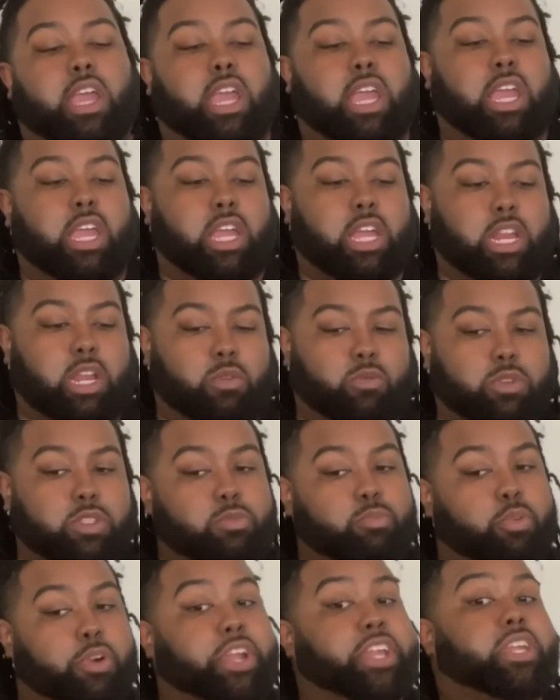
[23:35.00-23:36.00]
And it was
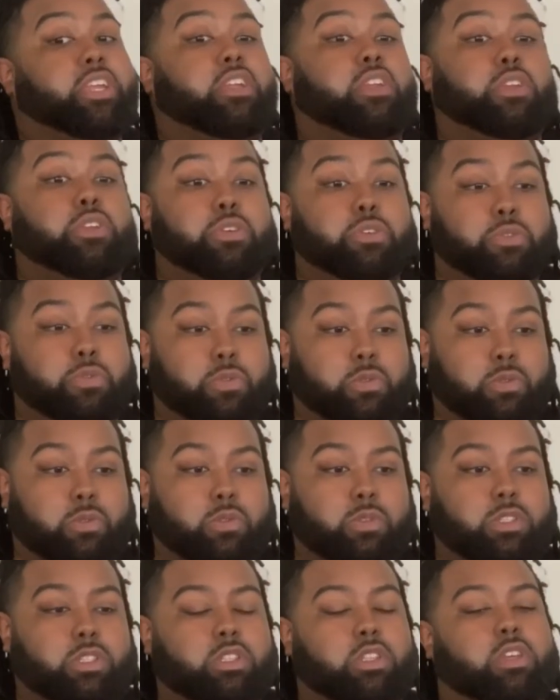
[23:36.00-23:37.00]
breaking
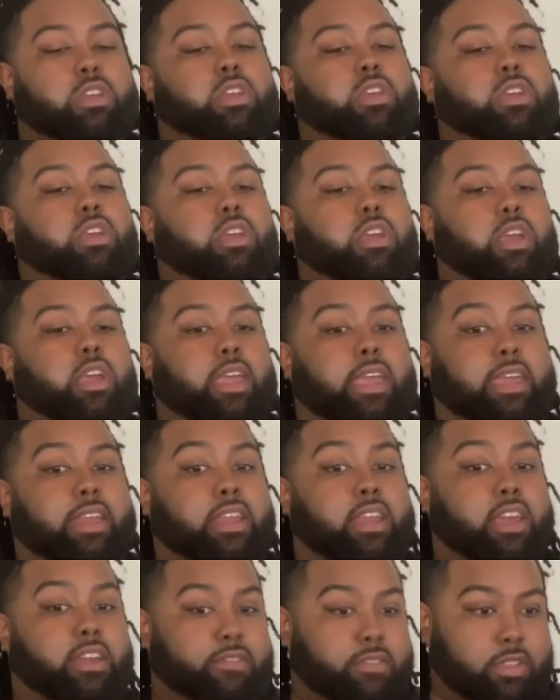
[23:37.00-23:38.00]
news at
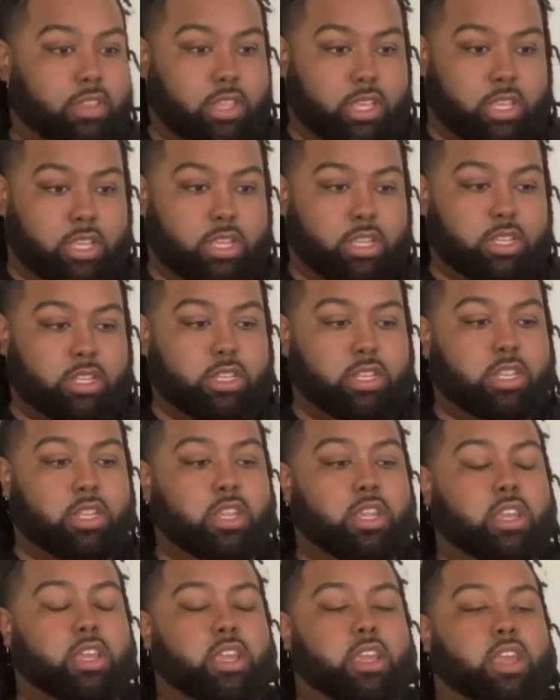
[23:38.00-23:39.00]
Neverland,
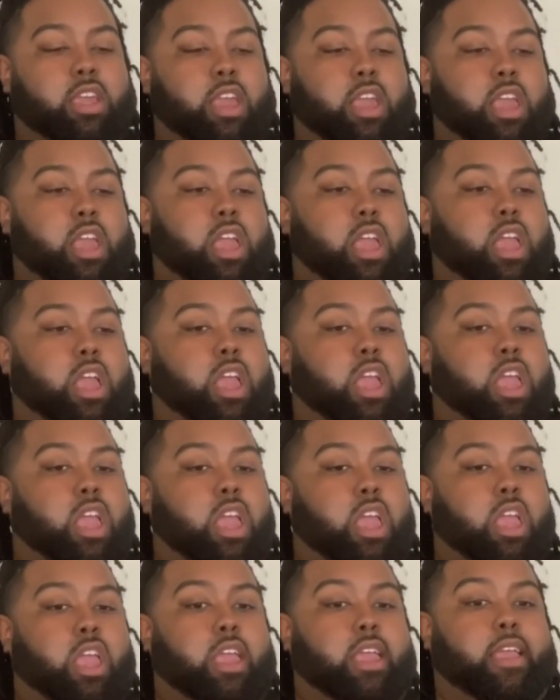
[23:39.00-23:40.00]

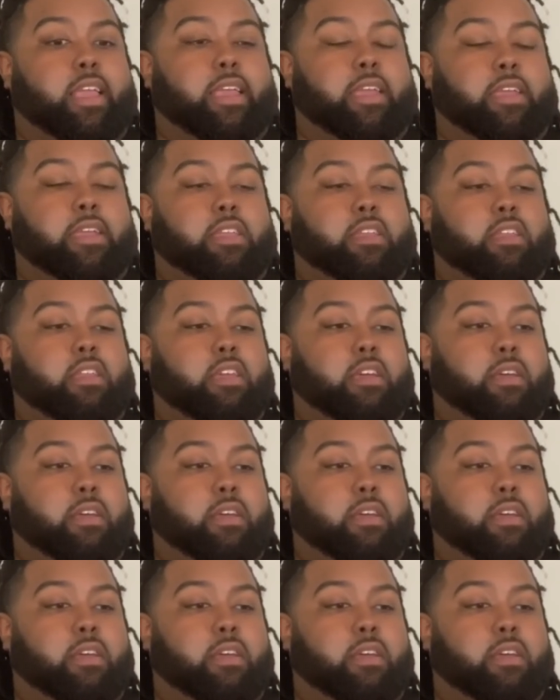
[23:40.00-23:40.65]
and